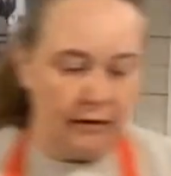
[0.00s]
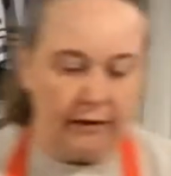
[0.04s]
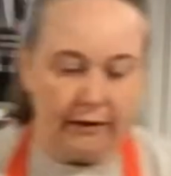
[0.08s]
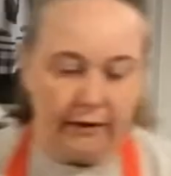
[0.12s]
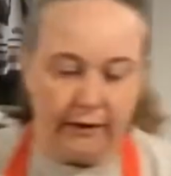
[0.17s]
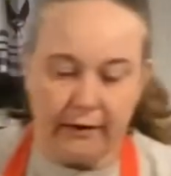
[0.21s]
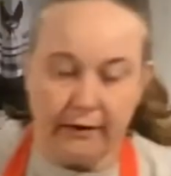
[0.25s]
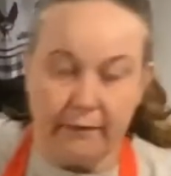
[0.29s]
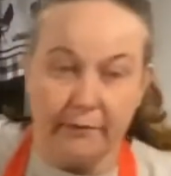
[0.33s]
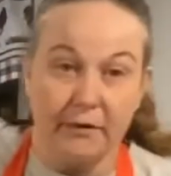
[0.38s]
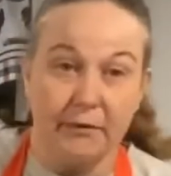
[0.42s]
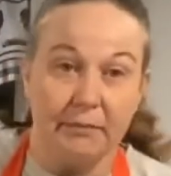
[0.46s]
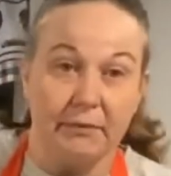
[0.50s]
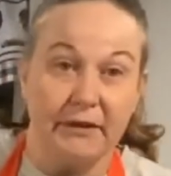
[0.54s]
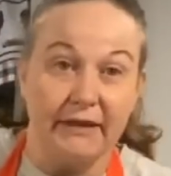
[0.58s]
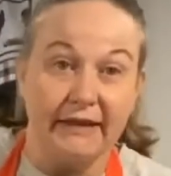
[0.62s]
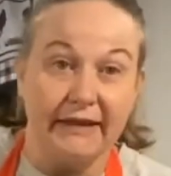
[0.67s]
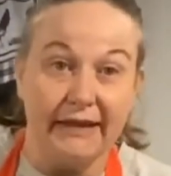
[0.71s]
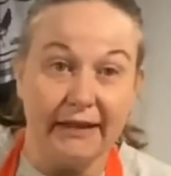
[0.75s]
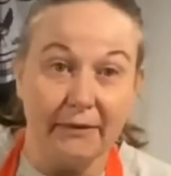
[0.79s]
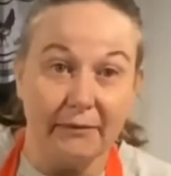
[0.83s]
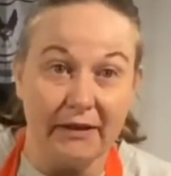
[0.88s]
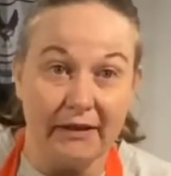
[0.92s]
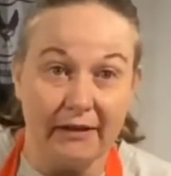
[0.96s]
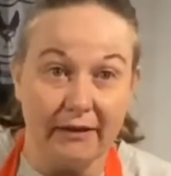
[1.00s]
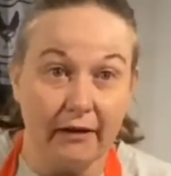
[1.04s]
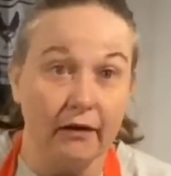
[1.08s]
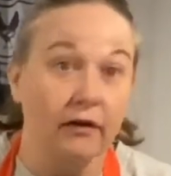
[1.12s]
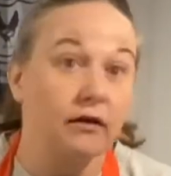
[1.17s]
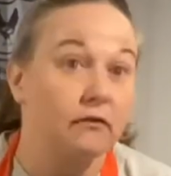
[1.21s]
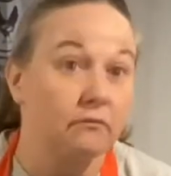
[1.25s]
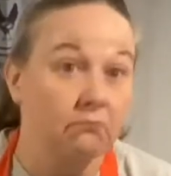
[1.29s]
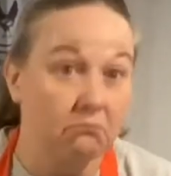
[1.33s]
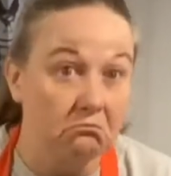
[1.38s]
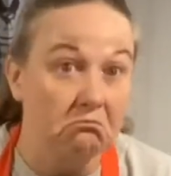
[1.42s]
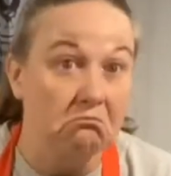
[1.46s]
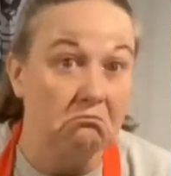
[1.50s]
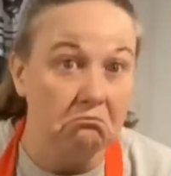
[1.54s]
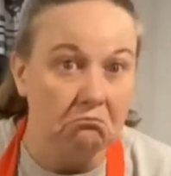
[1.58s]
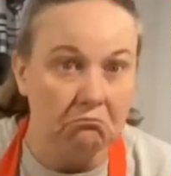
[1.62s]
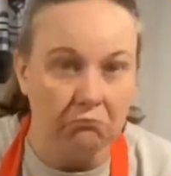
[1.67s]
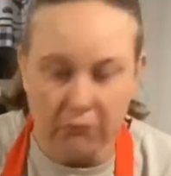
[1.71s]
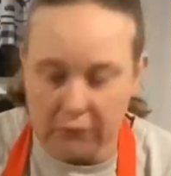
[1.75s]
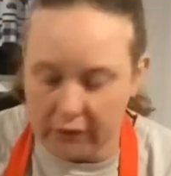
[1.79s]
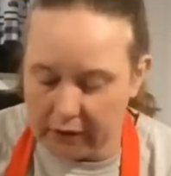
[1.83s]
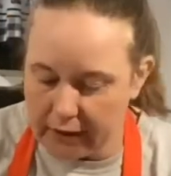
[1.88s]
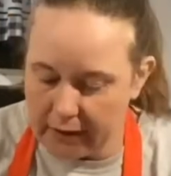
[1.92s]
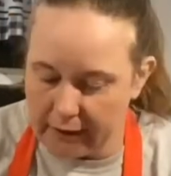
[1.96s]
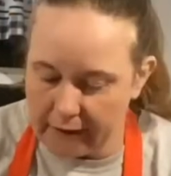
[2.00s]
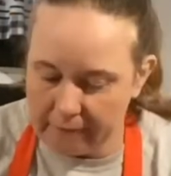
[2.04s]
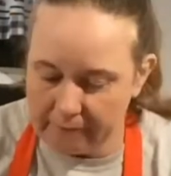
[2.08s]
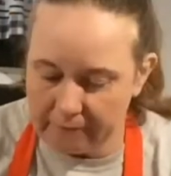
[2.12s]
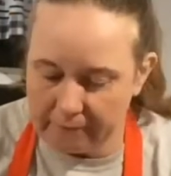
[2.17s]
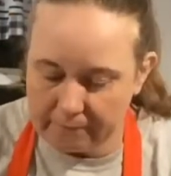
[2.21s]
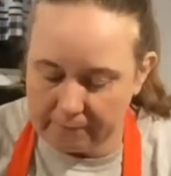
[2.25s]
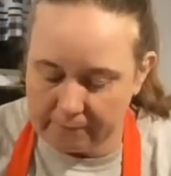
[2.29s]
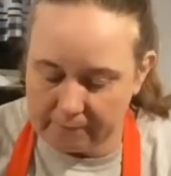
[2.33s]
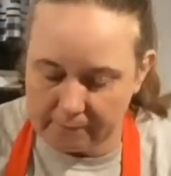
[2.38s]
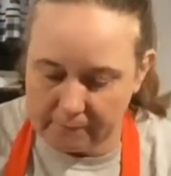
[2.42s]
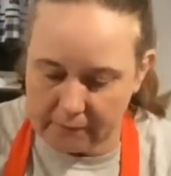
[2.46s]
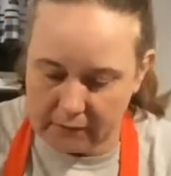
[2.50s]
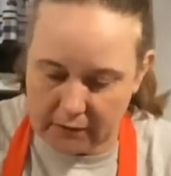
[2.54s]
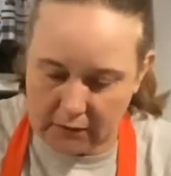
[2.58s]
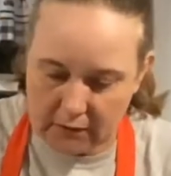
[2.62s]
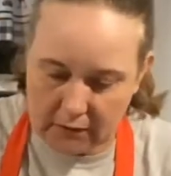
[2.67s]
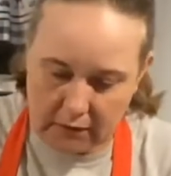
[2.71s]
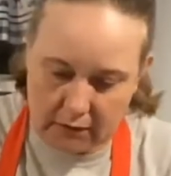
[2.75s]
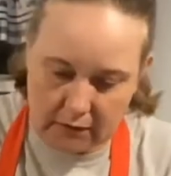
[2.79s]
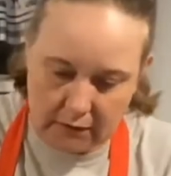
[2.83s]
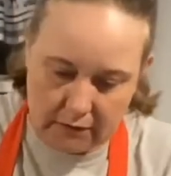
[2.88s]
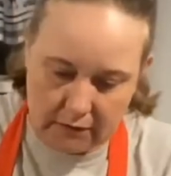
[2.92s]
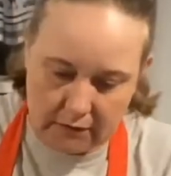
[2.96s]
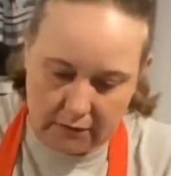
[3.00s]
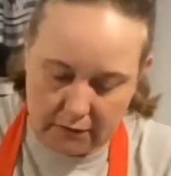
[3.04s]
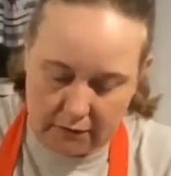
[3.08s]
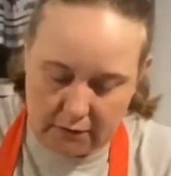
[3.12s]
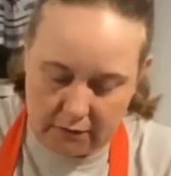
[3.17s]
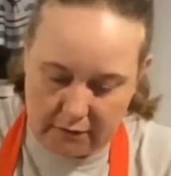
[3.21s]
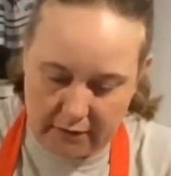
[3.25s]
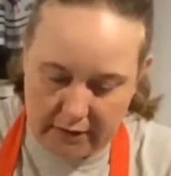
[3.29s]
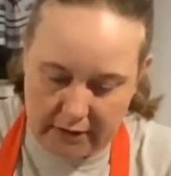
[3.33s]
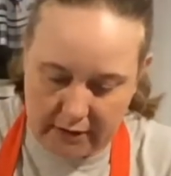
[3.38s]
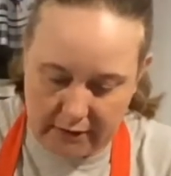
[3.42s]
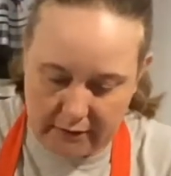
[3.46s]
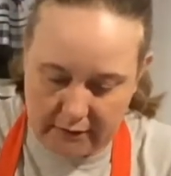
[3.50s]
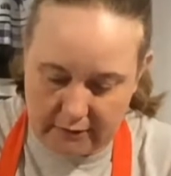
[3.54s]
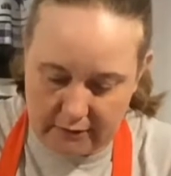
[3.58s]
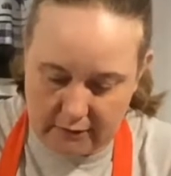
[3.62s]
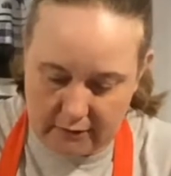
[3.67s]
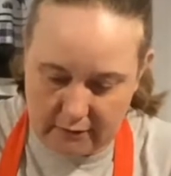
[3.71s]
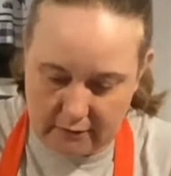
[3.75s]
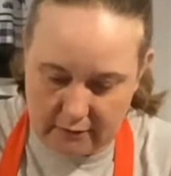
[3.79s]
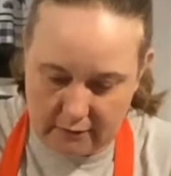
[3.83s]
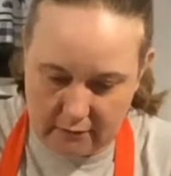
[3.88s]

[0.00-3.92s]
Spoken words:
I'm gonna put them in there, okay? So 2 eggs.